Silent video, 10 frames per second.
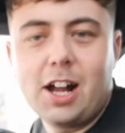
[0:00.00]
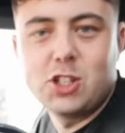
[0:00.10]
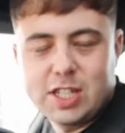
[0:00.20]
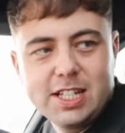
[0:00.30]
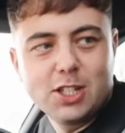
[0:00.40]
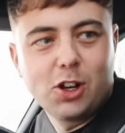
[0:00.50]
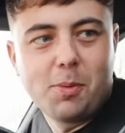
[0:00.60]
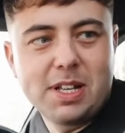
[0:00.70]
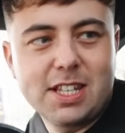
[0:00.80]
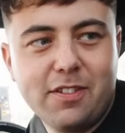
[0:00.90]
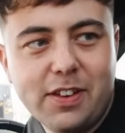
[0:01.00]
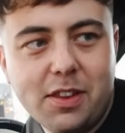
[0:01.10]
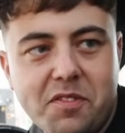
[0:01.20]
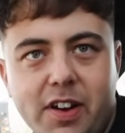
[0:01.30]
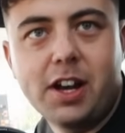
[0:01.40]
I just need to look at myself in
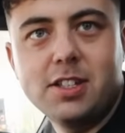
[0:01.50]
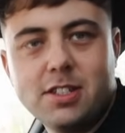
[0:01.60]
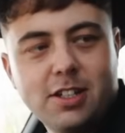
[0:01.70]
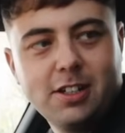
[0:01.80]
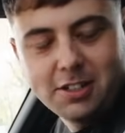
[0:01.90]
the first.